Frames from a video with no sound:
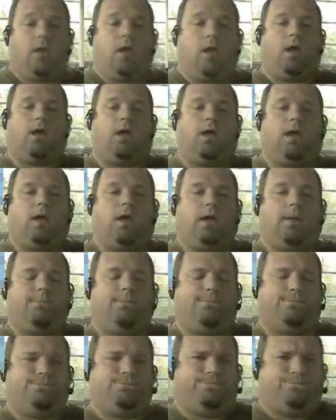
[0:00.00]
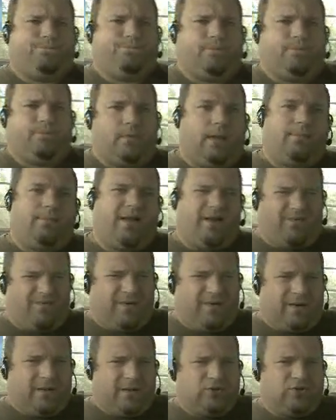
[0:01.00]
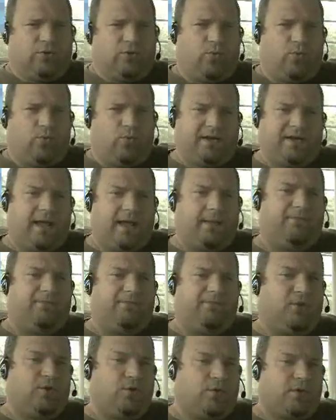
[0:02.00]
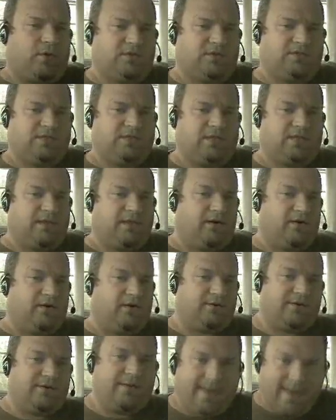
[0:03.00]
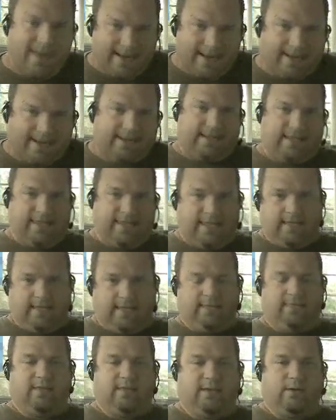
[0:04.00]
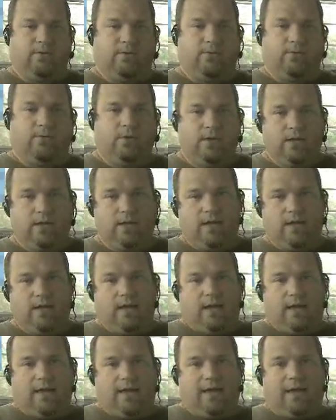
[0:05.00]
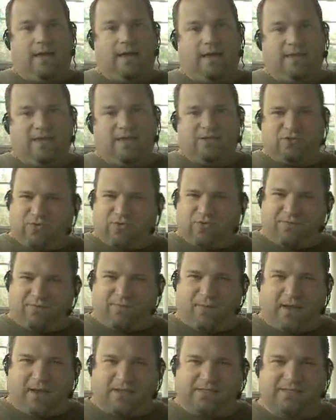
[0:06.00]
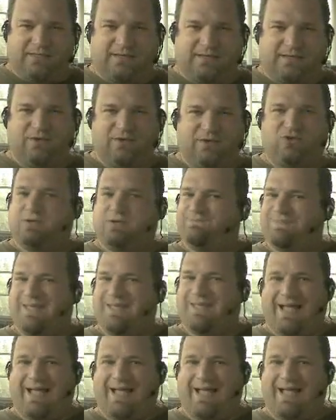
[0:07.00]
I'm not really sure what type of viewers that they're trying to get, though. History of prostitution,